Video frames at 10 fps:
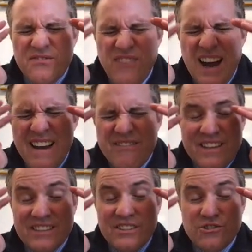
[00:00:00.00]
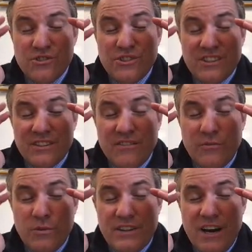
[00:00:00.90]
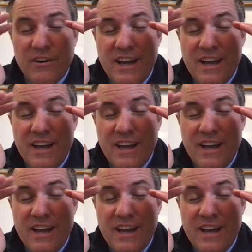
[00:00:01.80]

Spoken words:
5 things that you couldn't live without,